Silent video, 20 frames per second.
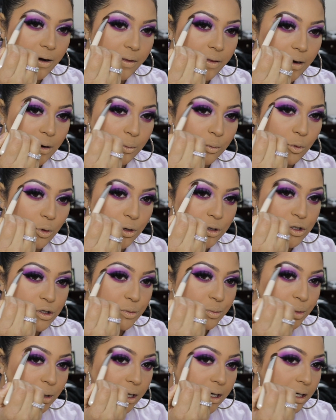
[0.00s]
and then I'm going to
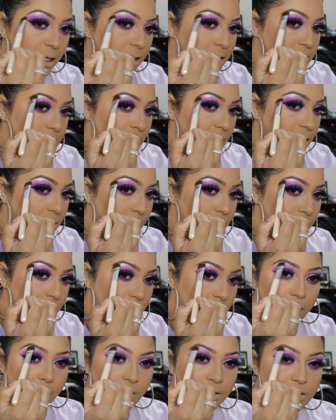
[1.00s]
blend it down,
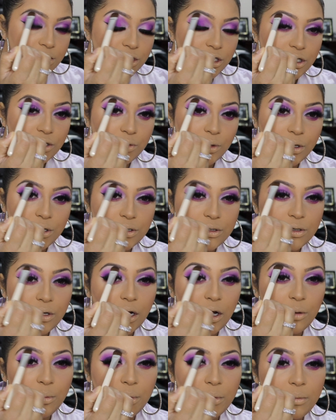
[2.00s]
and this is just going to
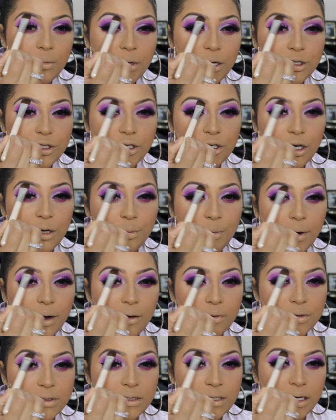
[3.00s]
help make sure your
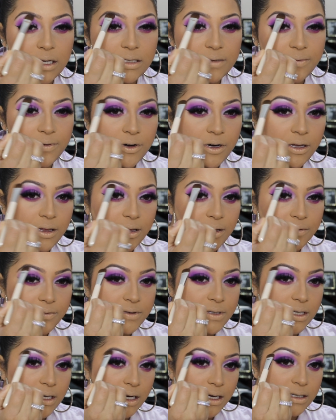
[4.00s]
brow stays very
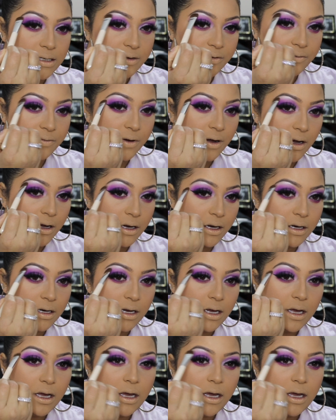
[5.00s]
lifted and defined.